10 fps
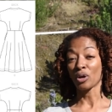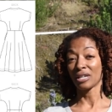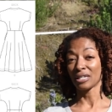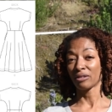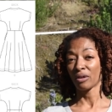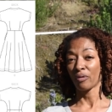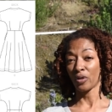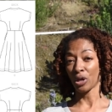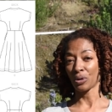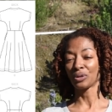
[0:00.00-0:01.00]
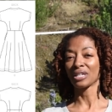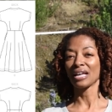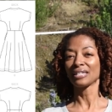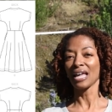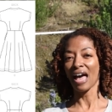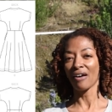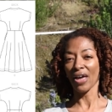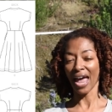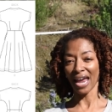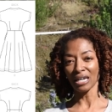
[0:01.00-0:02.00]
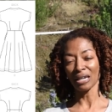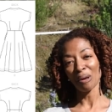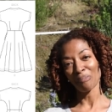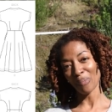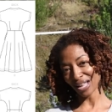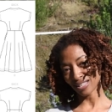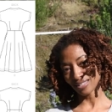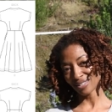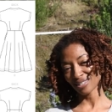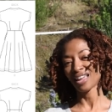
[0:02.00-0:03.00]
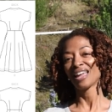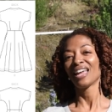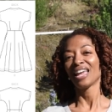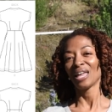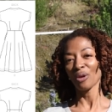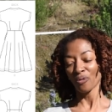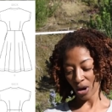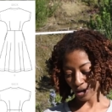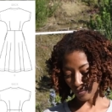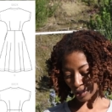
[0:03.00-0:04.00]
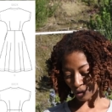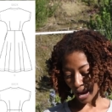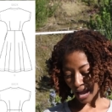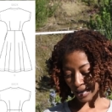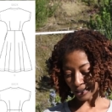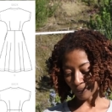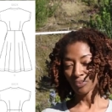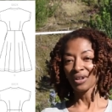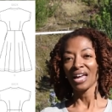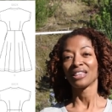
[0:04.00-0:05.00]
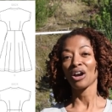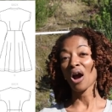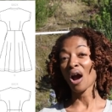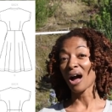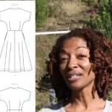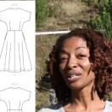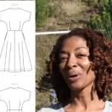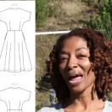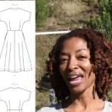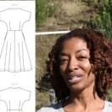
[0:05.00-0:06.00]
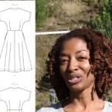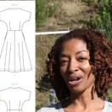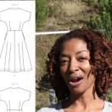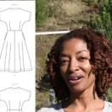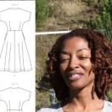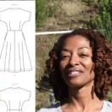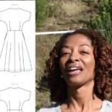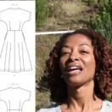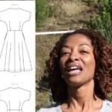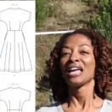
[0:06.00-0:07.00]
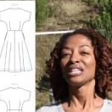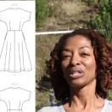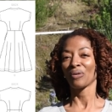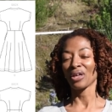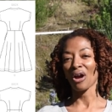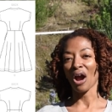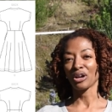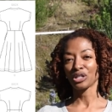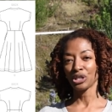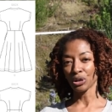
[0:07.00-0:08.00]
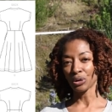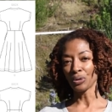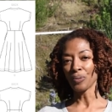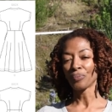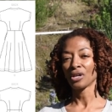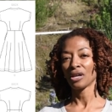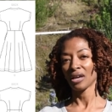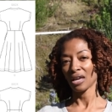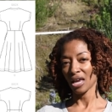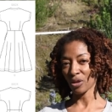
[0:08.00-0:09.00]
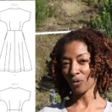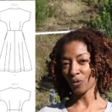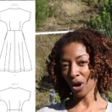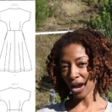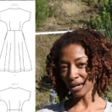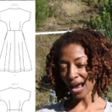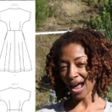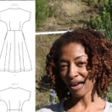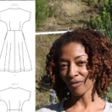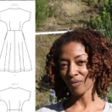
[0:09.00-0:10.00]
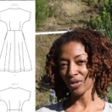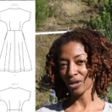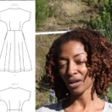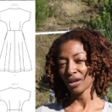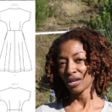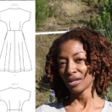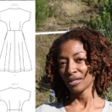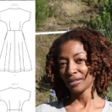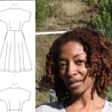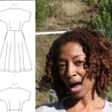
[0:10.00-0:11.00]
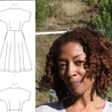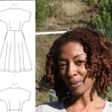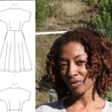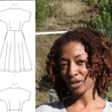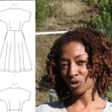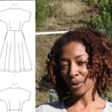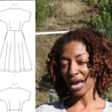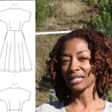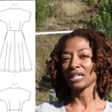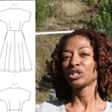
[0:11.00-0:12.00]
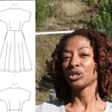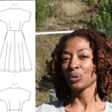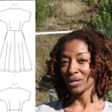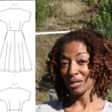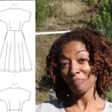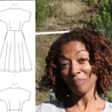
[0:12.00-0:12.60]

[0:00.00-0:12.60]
or this view does have eight buttons in the front of the dress. There are also eight darts. So there are two in the front half of the top of the dress, two in the